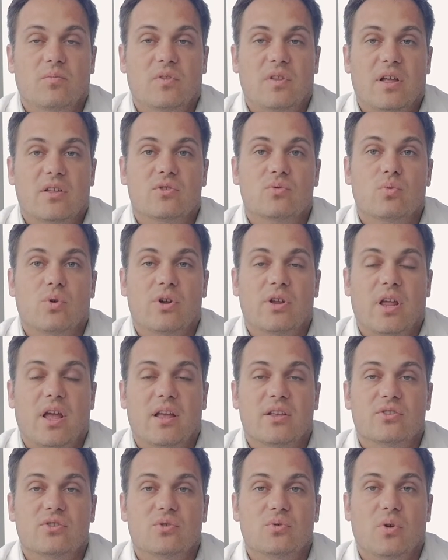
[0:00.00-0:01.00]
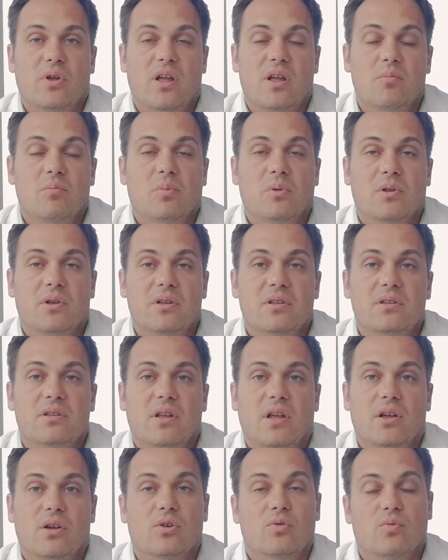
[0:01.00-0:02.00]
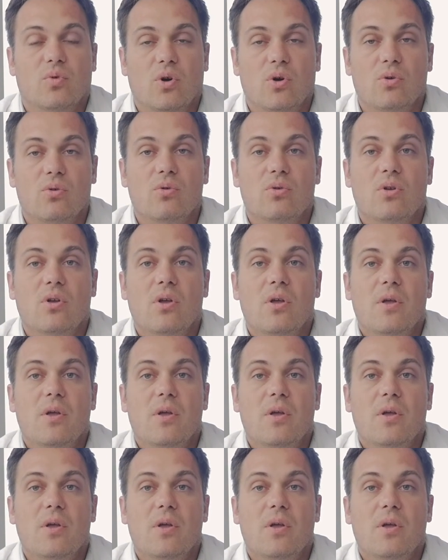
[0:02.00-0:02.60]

that's where it has to implant and grow.